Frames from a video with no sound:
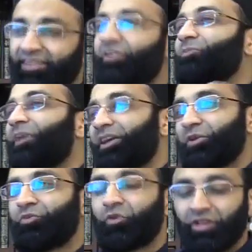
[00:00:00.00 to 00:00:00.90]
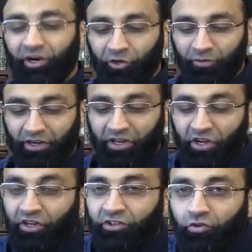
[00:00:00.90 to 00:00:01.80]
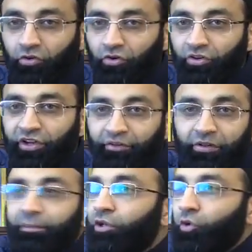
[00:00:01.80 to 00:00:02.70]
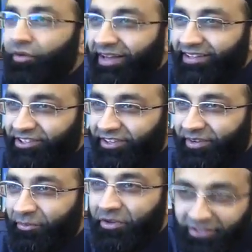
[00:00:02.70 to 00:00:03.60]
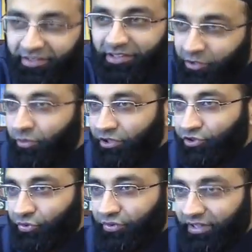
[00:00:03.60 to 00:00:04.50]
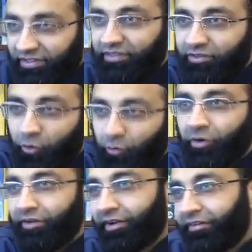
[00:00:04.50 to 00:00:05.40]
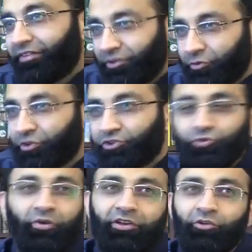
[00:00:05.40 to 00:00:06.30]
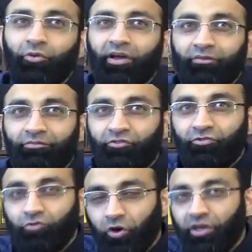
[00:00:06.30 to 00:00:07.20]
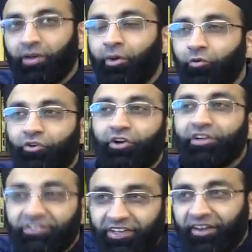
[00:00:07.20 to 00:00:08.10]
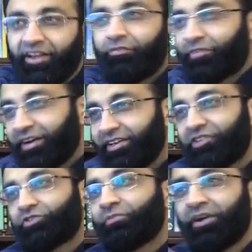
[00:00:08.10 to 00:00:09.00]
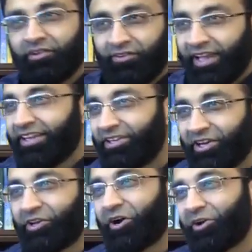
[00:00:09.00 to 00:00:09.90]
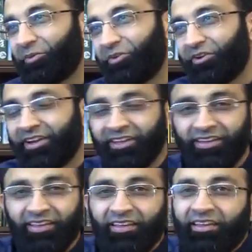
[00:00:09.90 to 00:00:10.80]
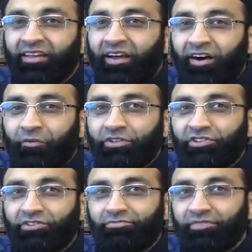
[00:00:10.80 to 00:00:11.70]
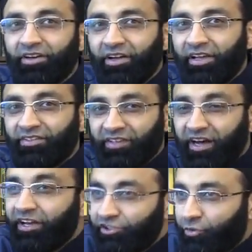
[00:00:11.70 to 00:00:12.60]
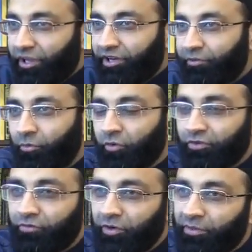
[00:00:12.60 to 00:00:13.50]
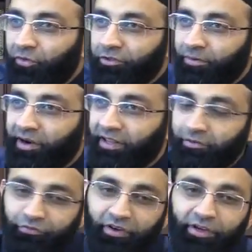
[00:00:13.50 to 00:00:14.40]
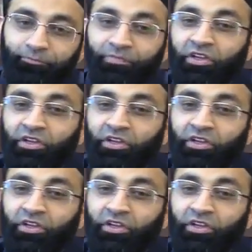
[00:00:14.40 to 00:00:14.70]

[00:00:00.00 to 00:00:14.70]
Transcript: Then there's back and forth argument. So there will be no one answer, because this is a new issue. This is a coronavirus new issue, and you are talking about Thursday night, Friday's Jummah, telling the entire community, uh, which uh, is uneducated most for the most part in fiqh.